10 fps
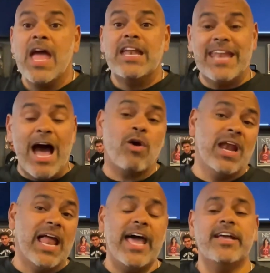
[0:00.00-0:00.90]
Now
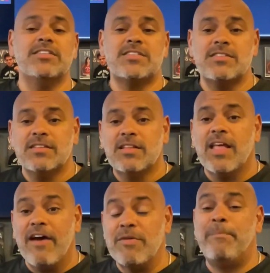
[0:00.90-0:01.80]
clients
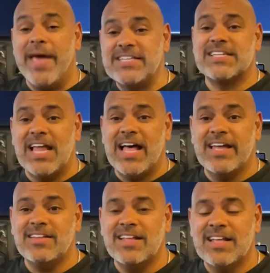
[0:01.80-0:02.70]
have a
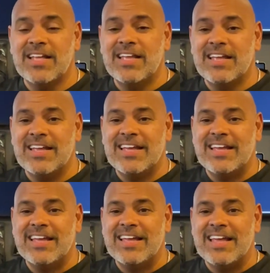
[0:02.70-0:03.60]
baseline
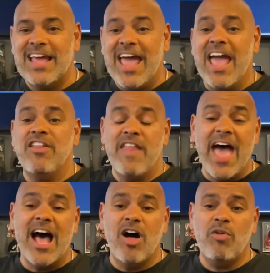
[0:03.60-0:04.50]
and
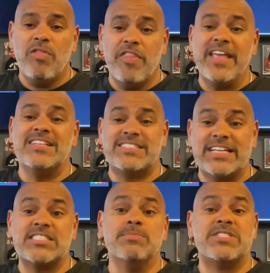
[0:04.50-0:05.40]
now they can
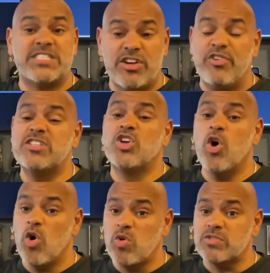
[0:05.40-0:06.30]
set some serious
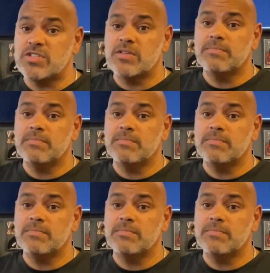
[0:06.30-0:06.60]
goals.